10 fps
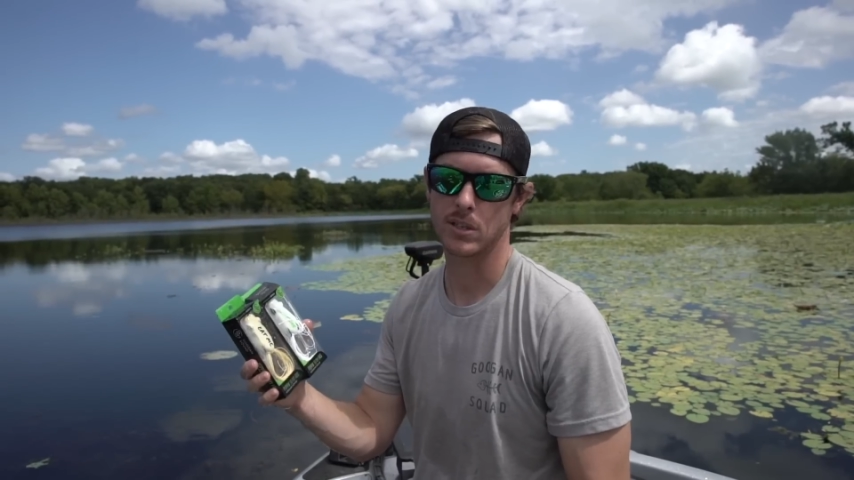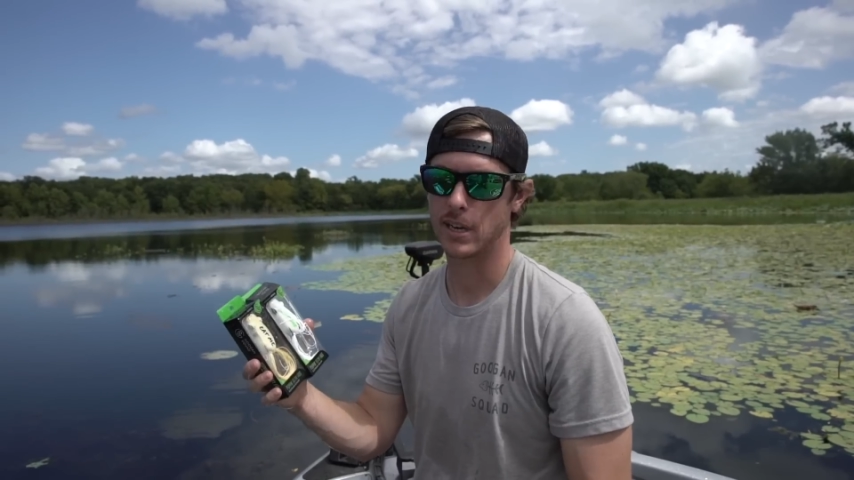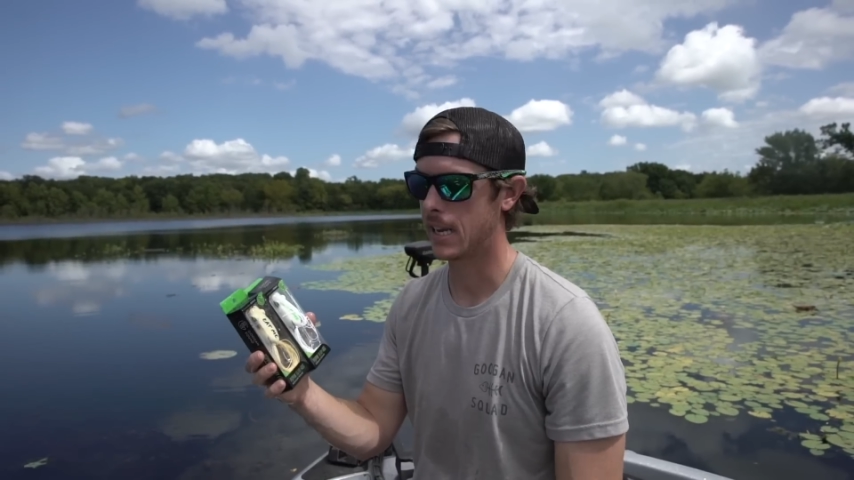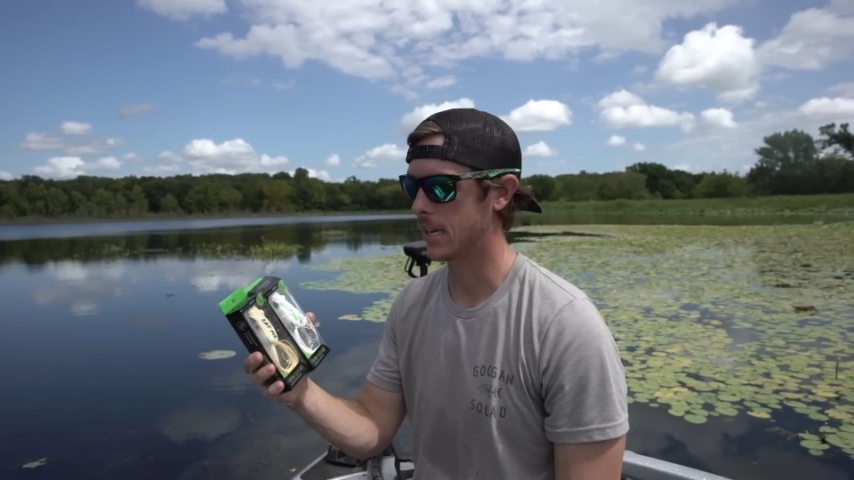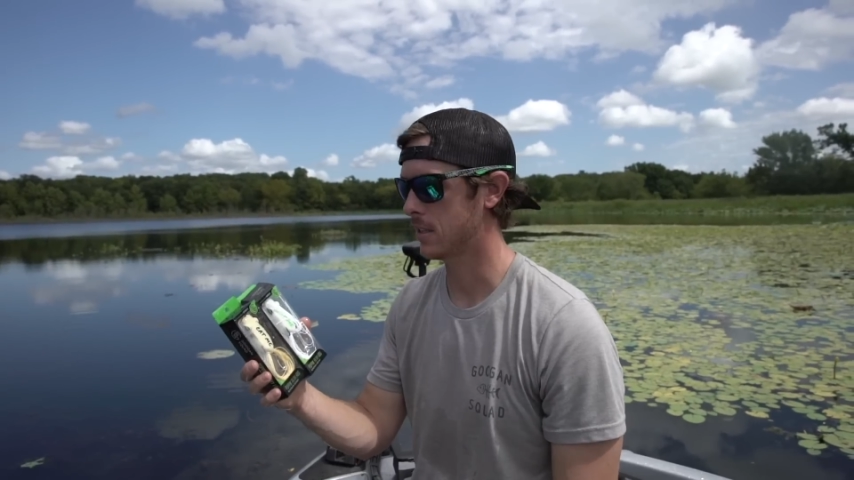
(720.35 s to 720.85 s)
They
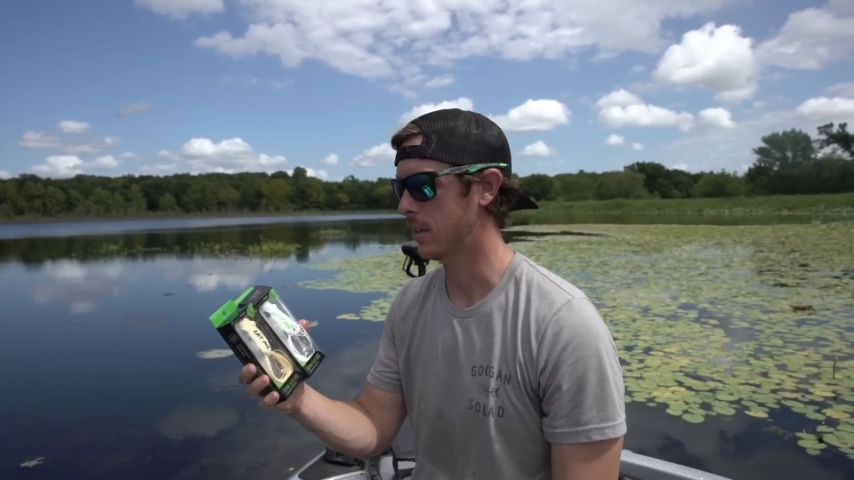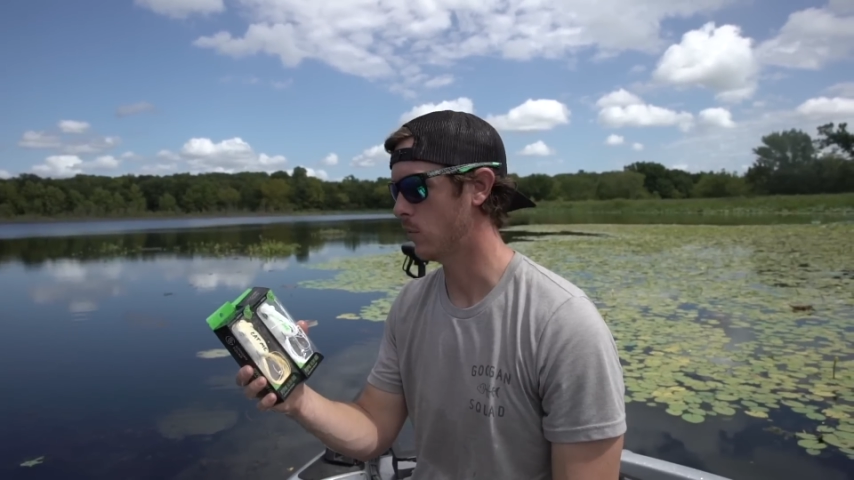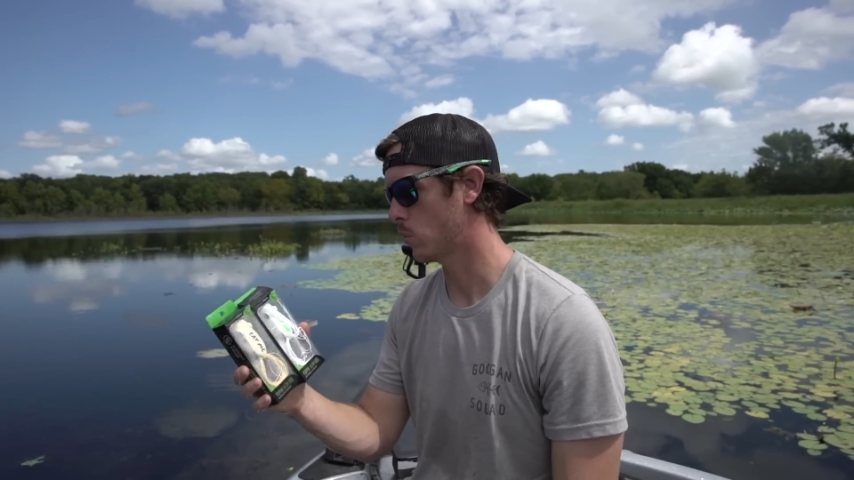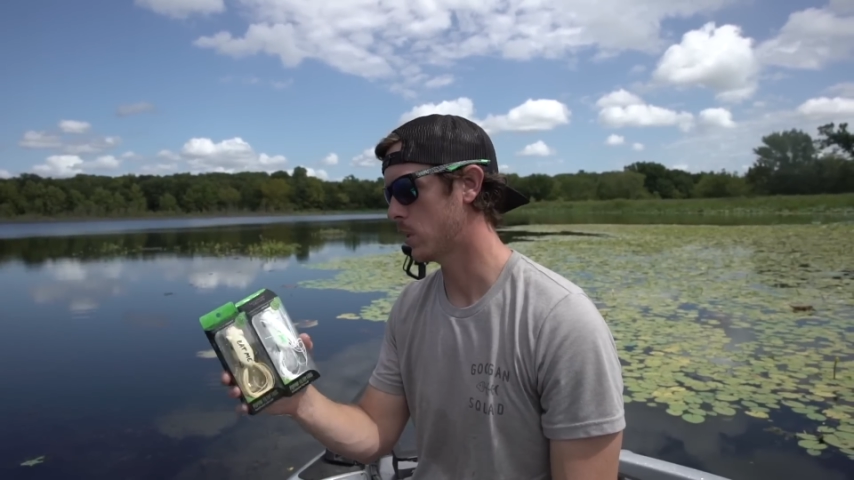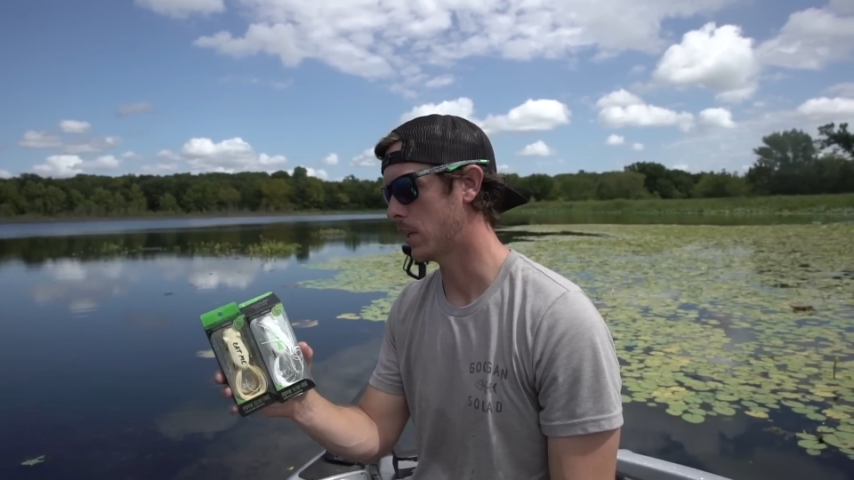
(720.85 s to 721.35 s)
last a
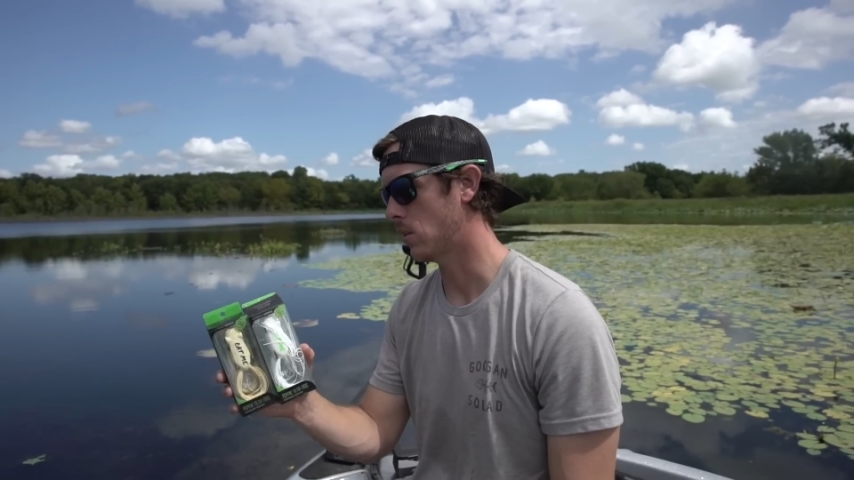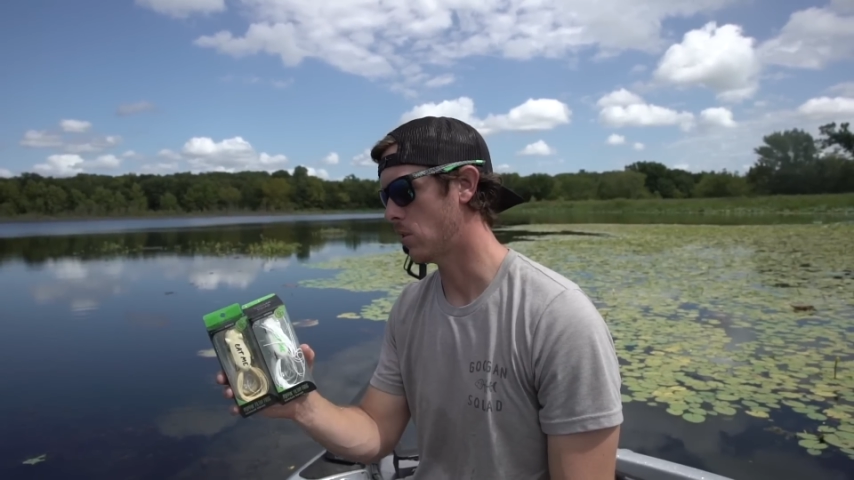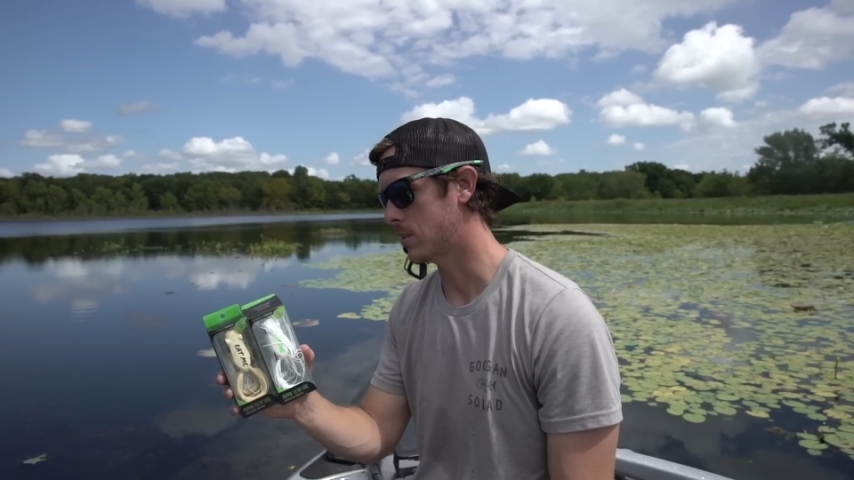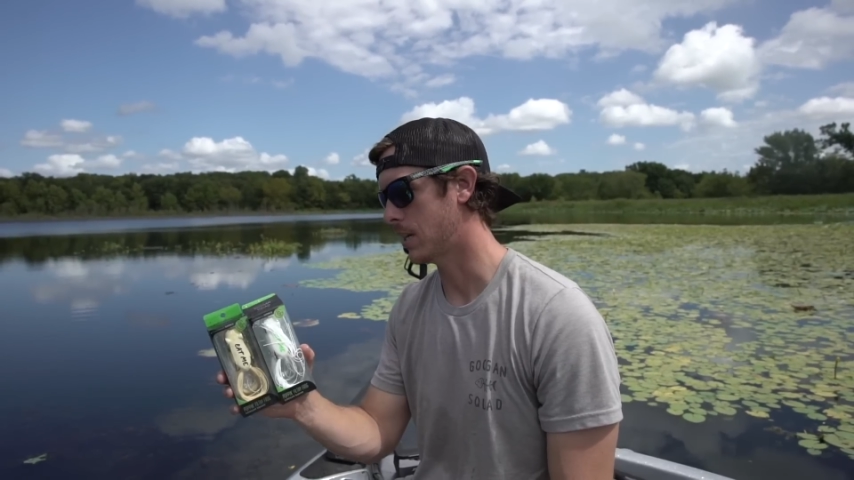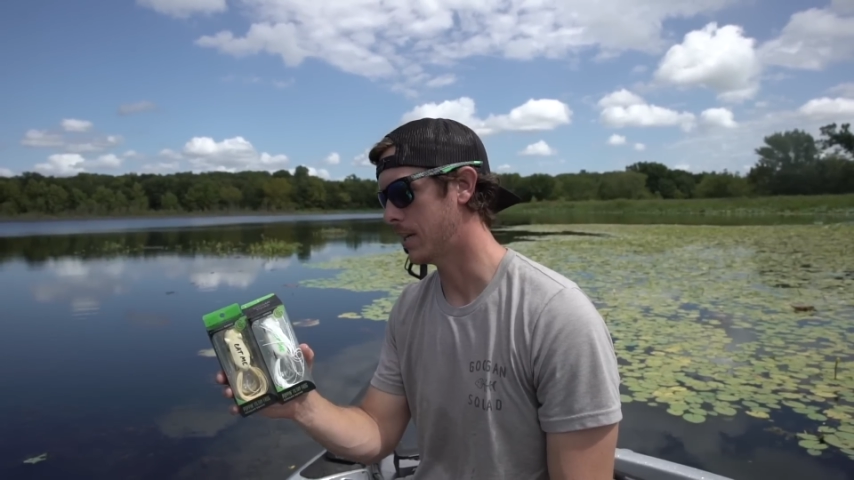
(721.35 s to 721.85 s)
really long
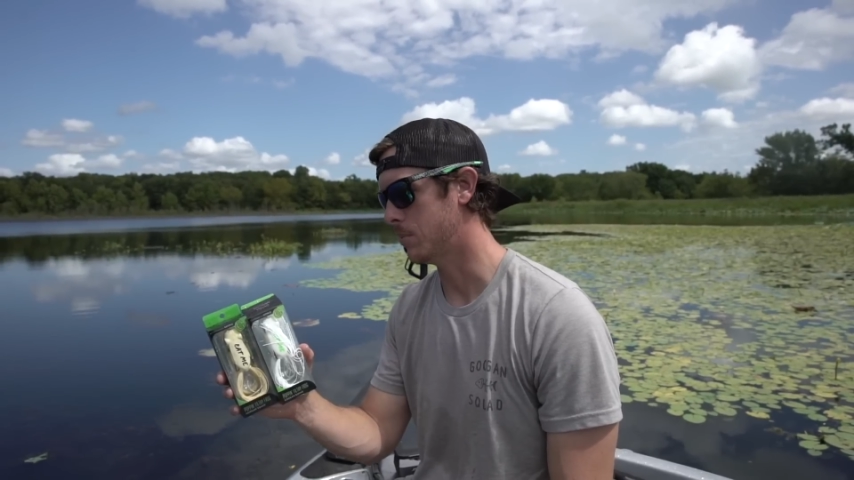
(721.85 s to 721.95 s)
time.